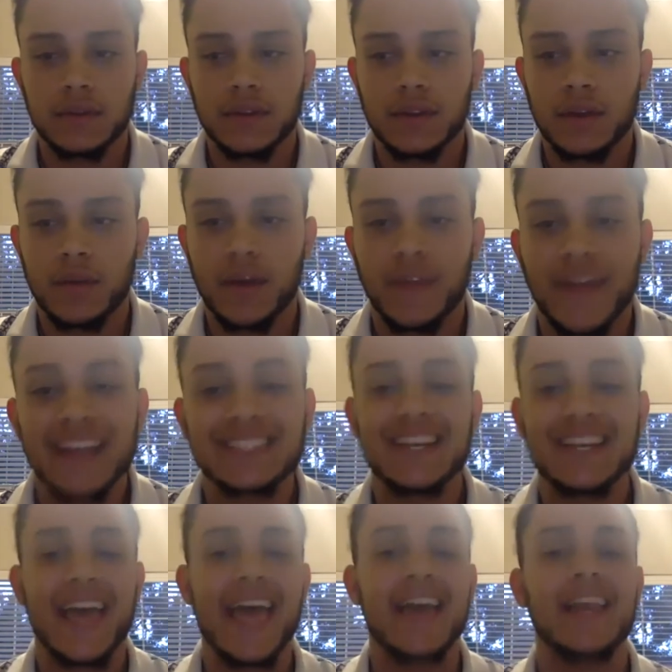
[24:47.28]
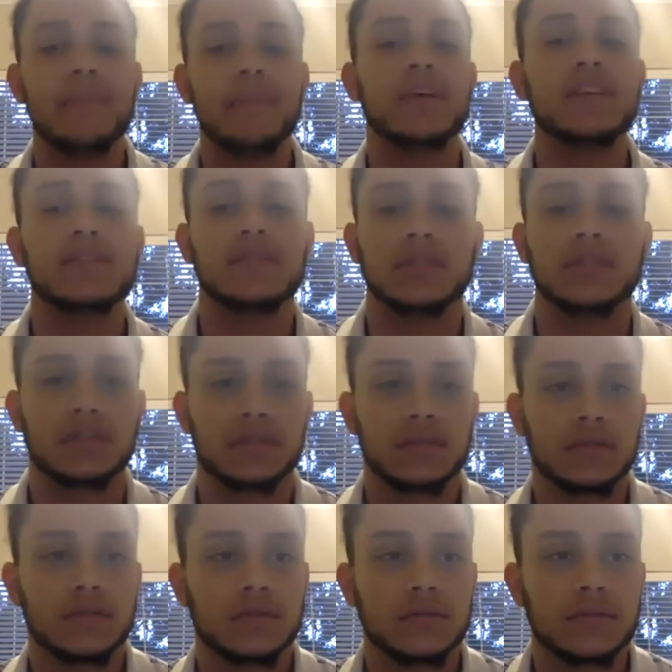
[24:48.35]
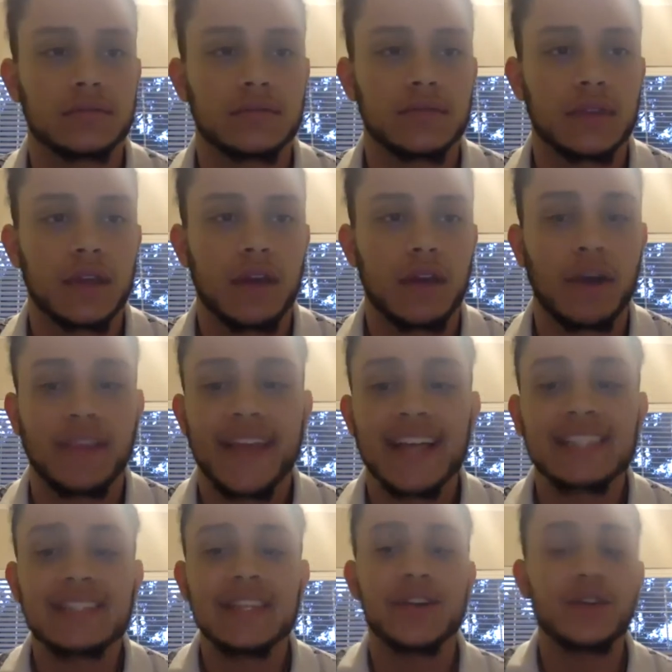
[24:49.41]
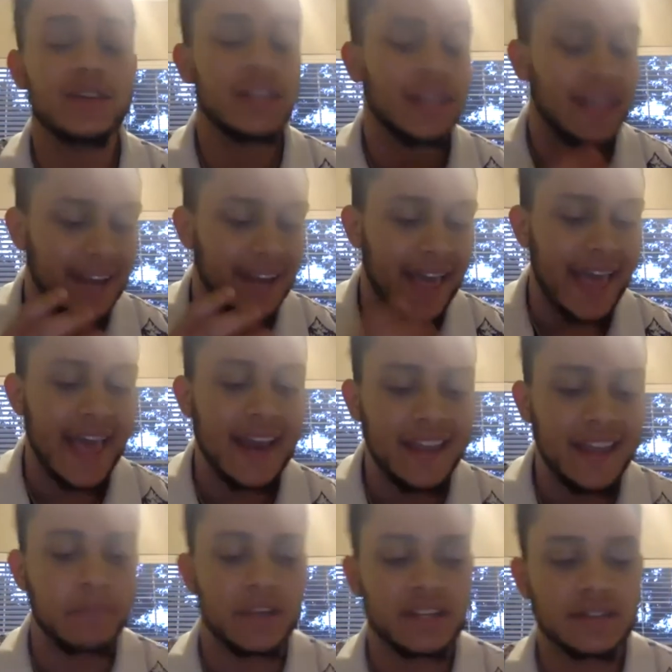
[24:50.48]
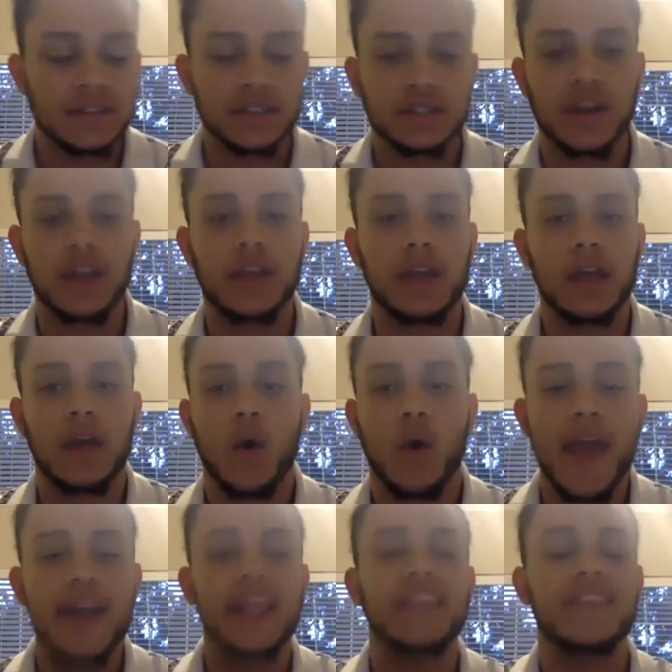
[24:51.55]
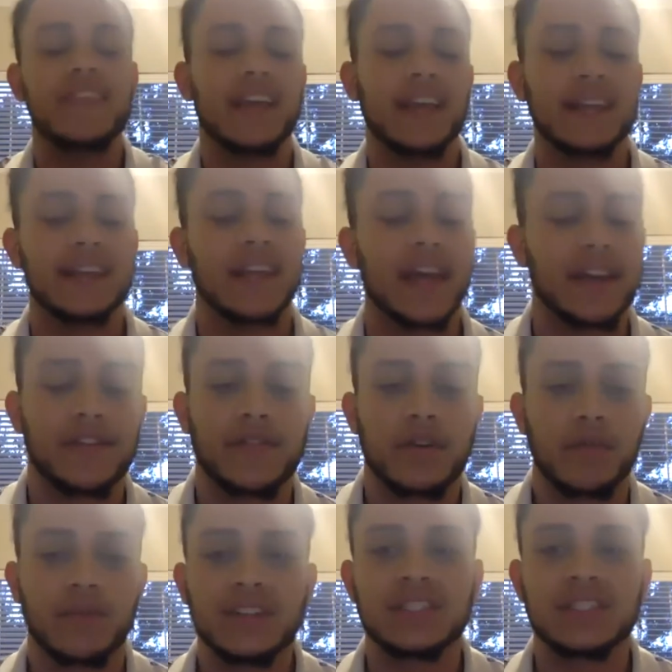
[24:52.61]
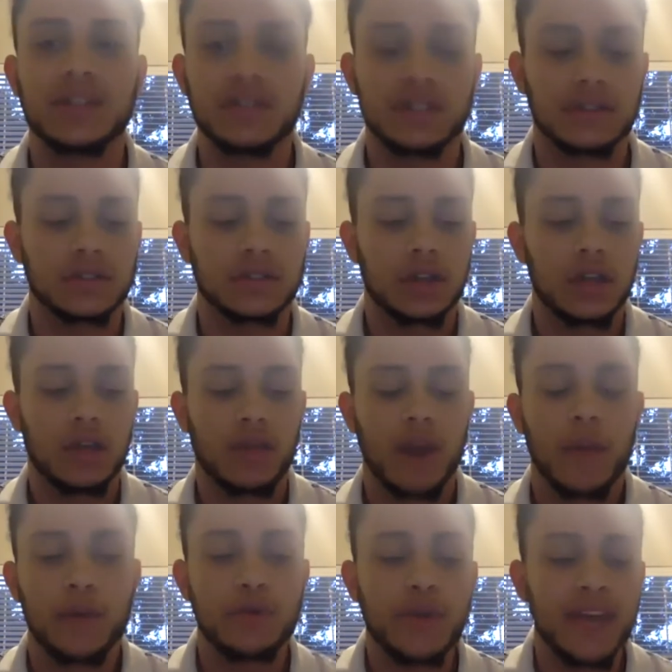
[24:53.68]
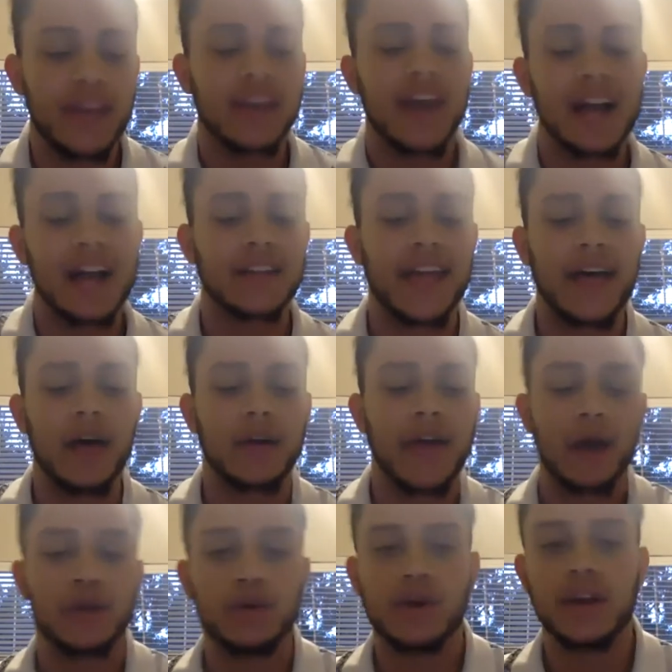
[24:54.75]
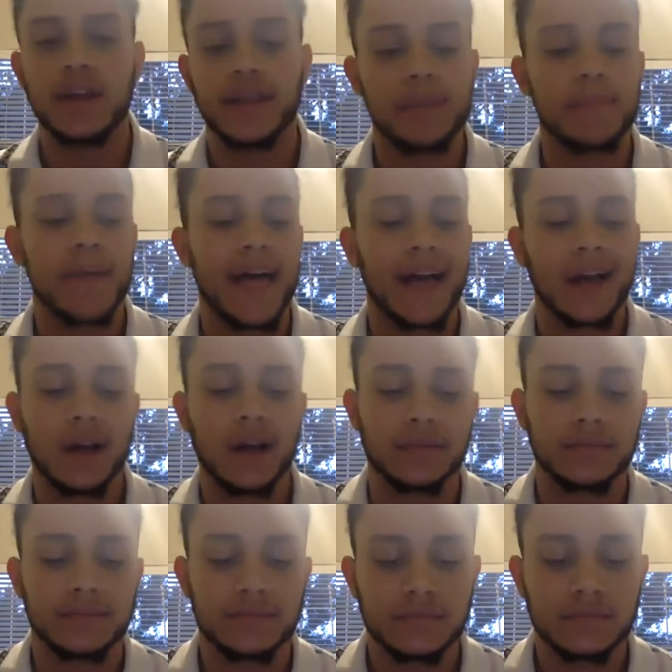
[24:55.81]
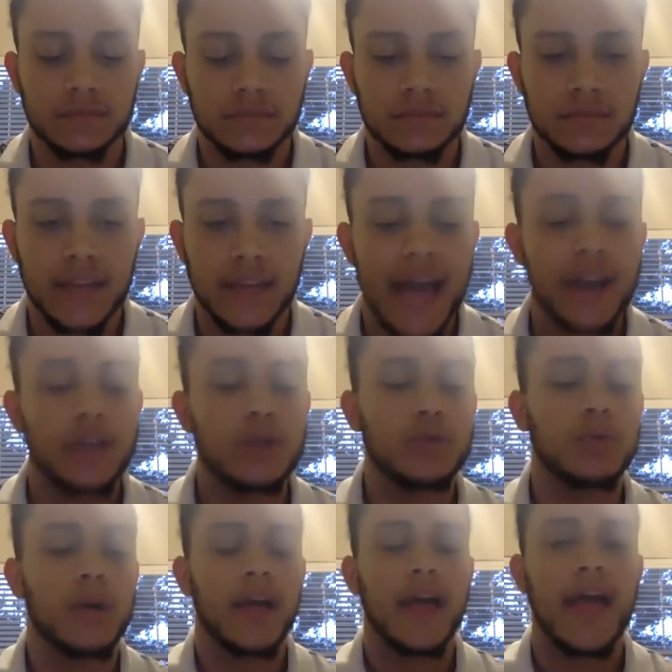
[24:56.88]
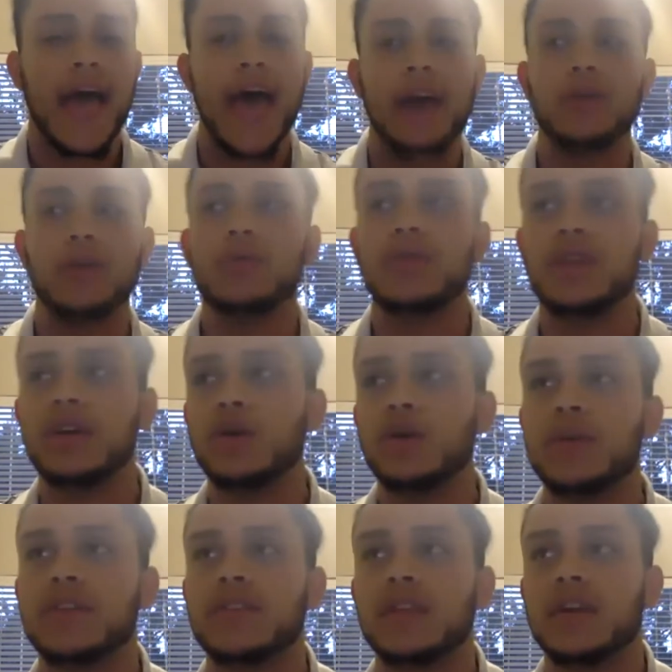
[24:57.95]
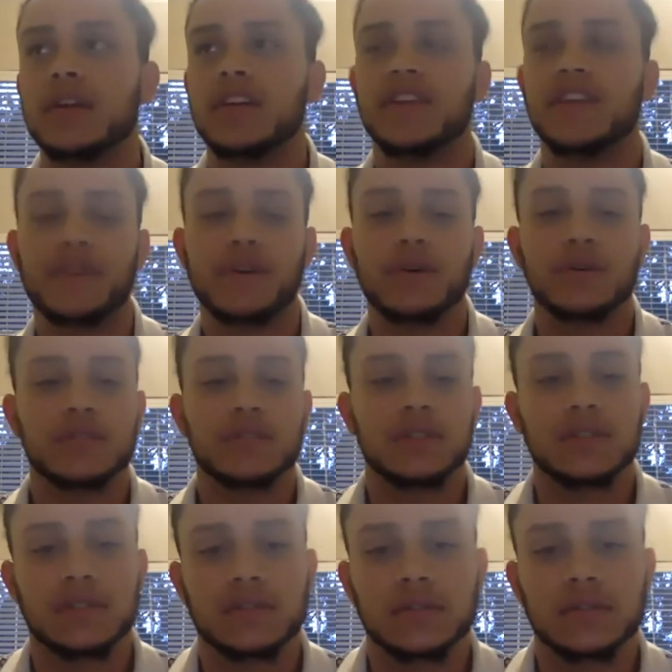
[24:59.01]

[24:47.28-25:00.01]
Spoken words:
Right? That's in any business. Right? That's literally in any business, right? Or anything in life, resilience. Right? When you get knocked down, how are you going to get back up? How do you deal with difficulties,